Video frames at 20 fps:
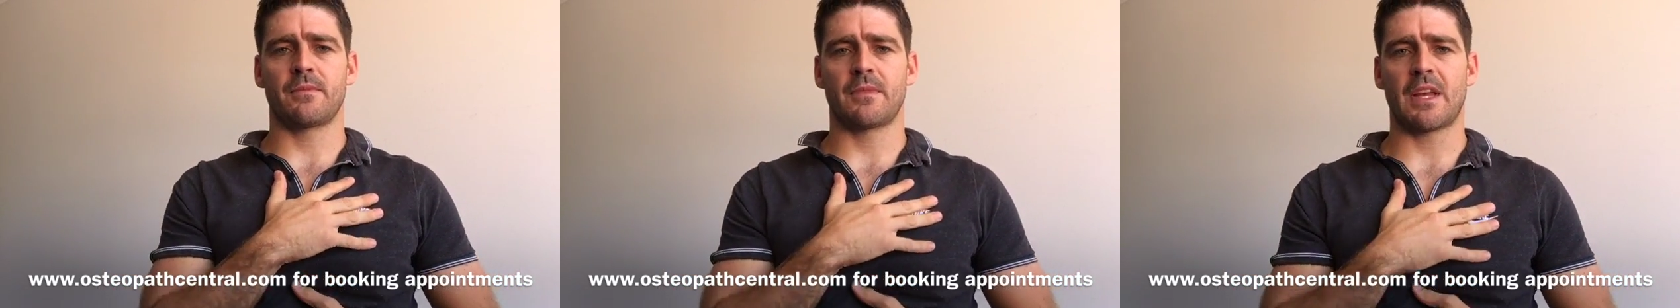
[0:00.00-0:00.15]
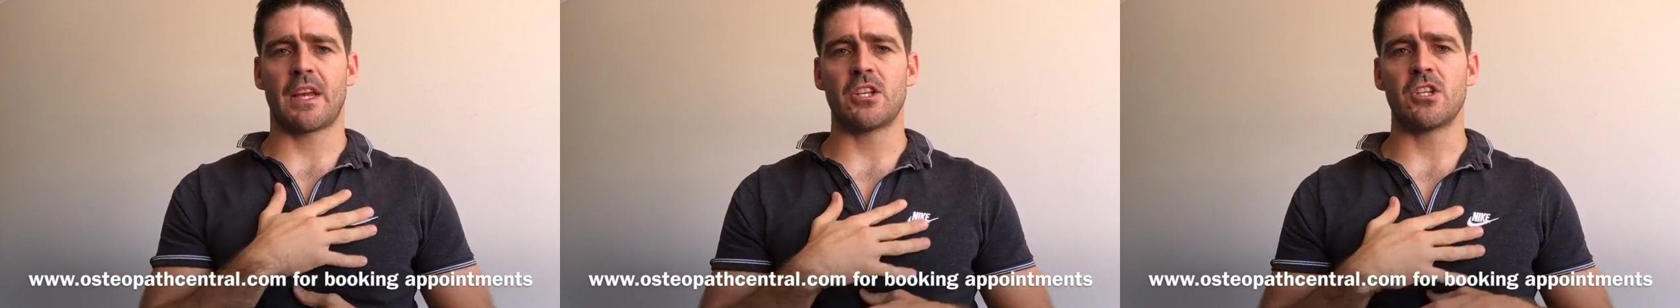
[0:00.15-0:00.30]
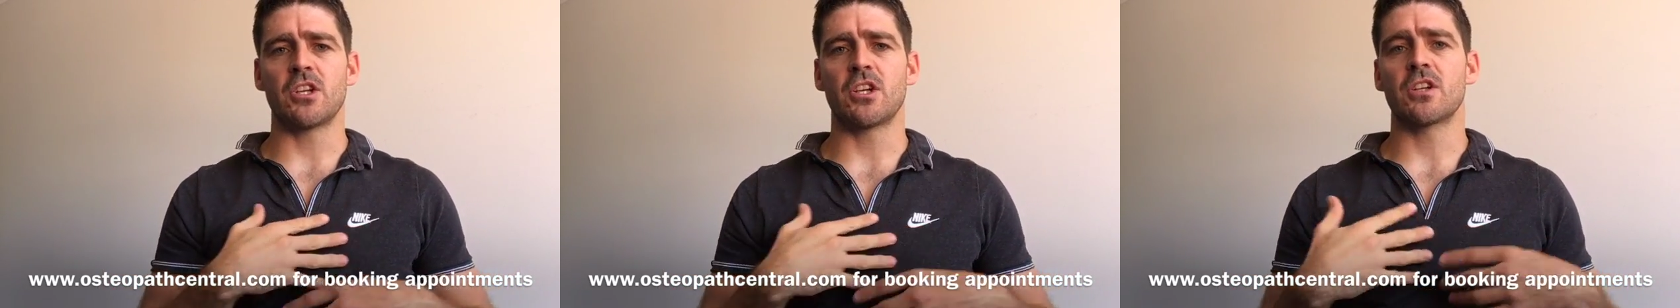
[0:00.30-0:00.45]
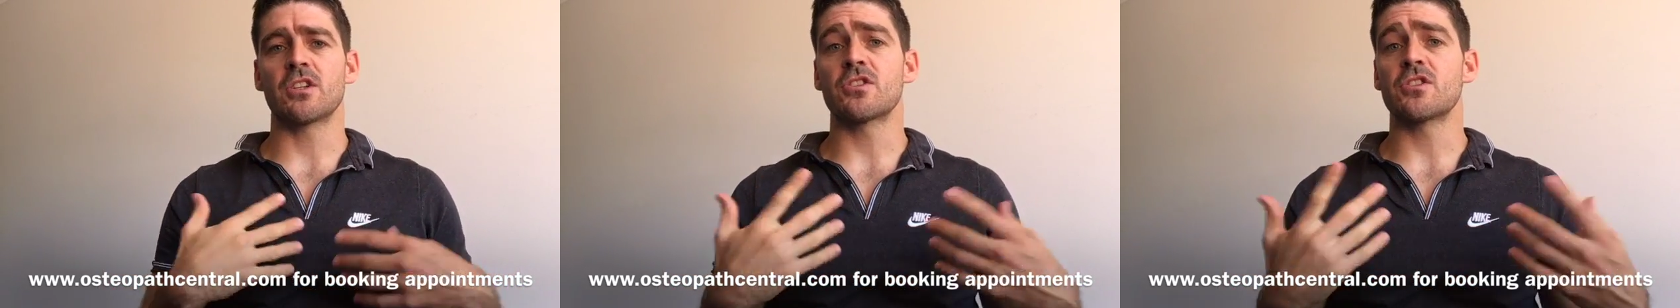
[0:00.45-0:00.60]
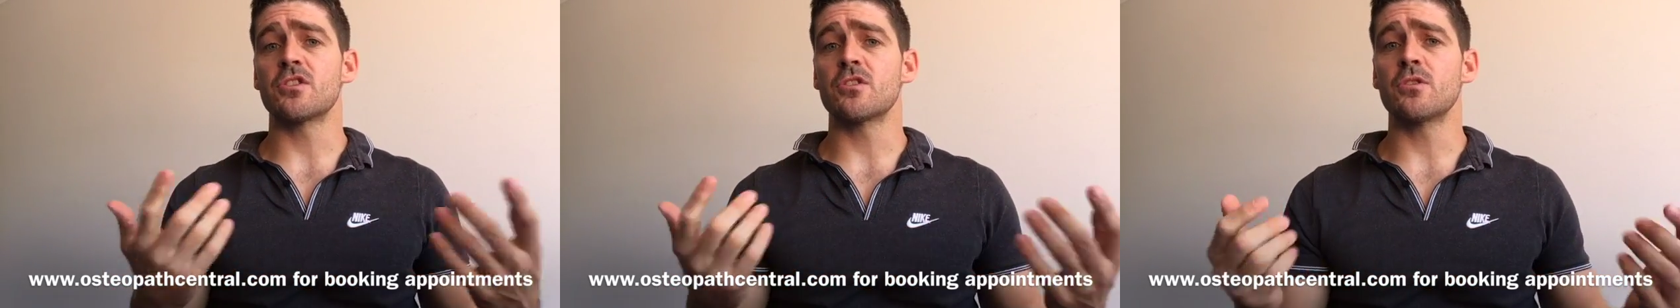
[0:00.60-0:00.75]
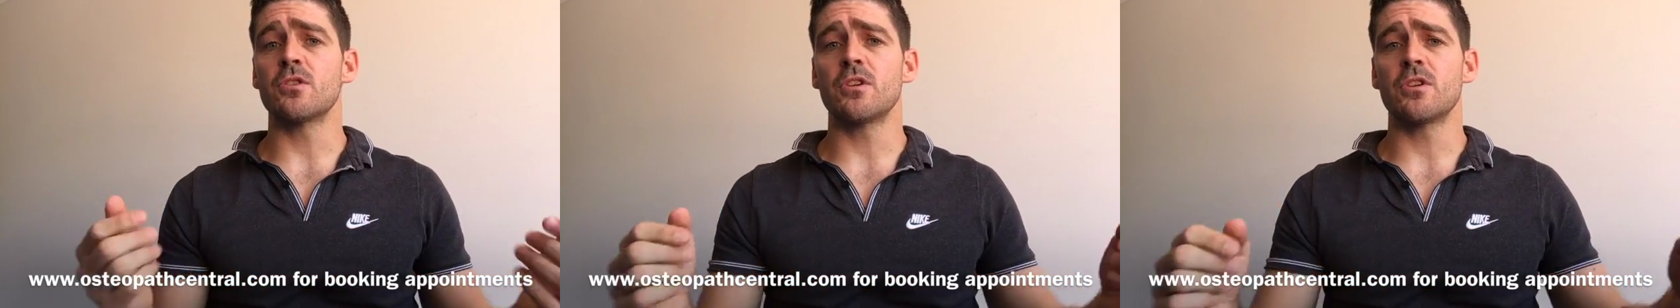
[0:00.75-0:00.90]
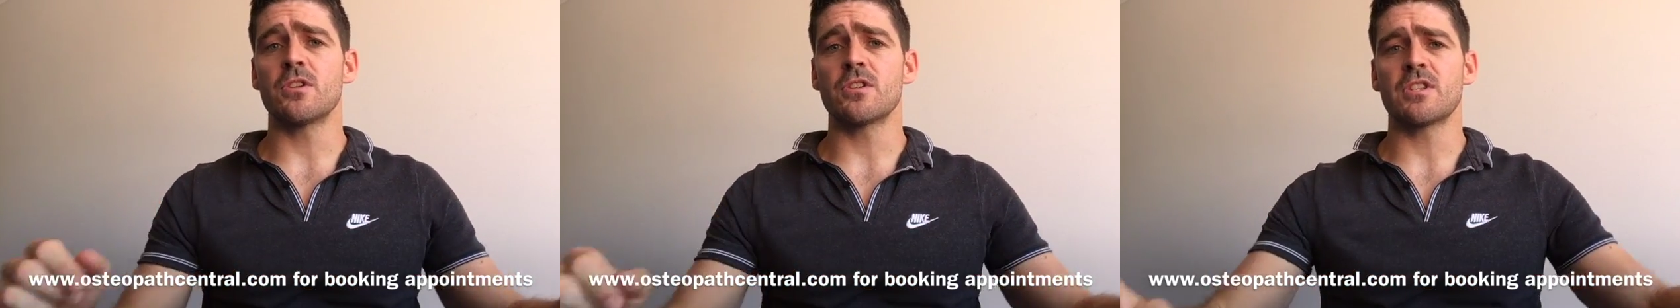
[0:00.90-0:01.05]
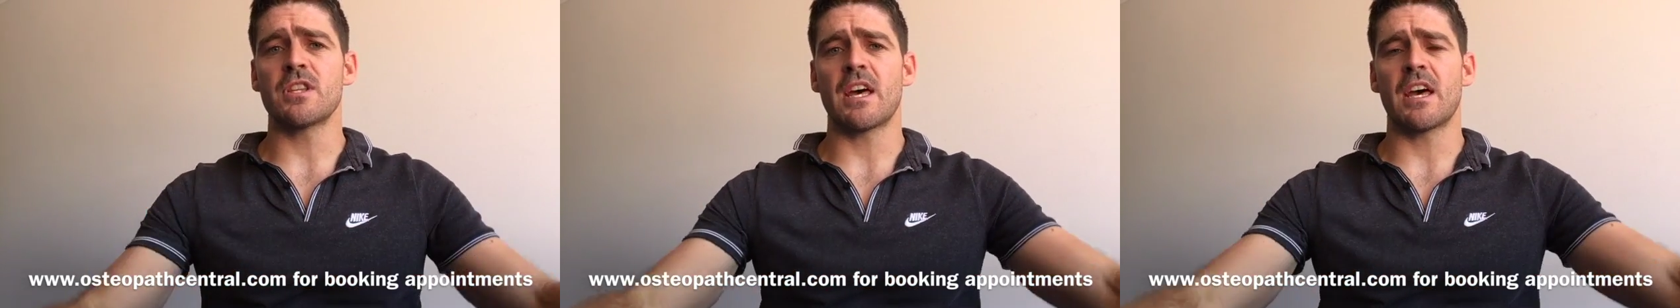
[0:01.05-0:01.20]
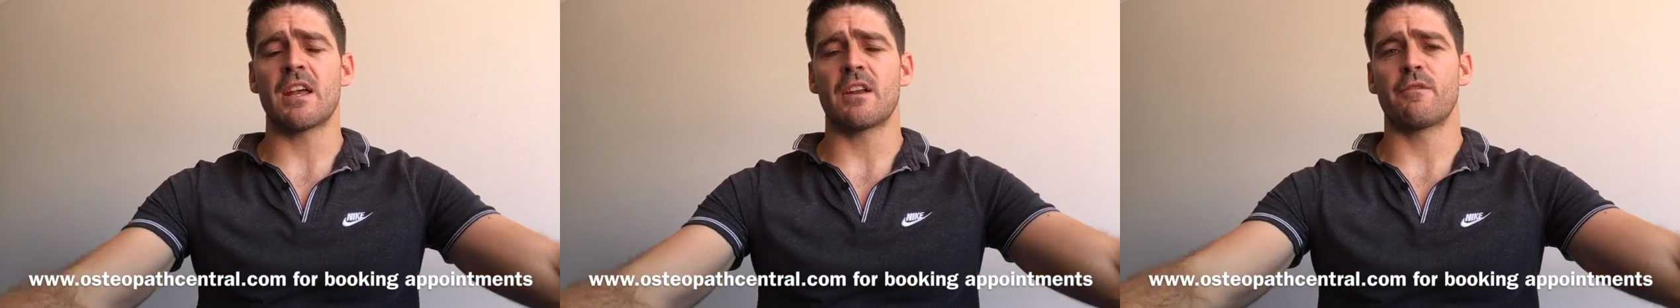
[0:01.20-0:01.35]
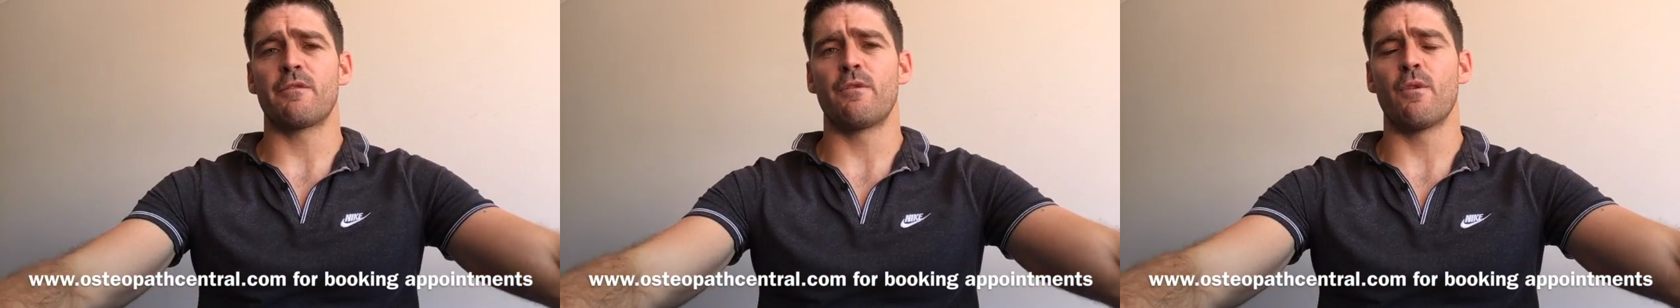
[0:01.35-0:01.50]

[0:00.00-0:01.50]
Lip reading: And you can still use that